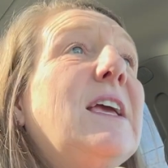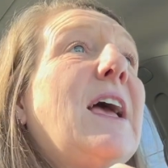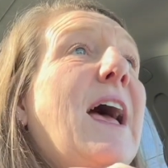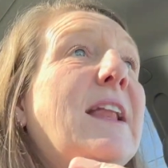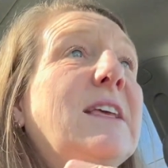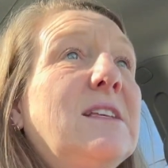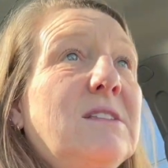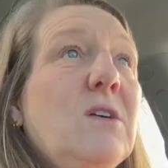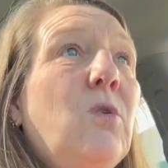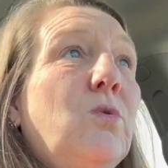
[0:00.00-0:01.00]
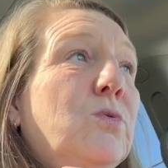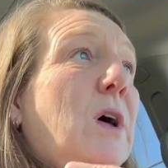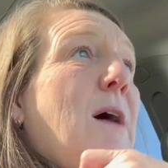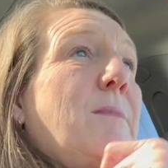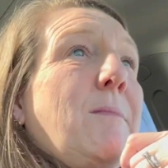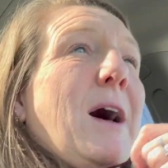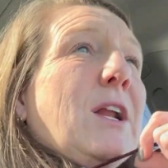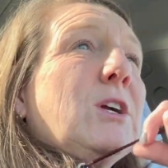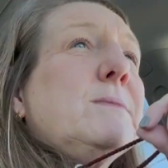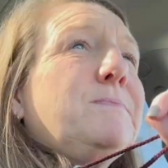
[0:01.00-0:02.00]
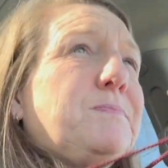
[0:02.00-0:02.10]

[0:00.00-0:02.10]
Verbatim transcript: at his old alma mater.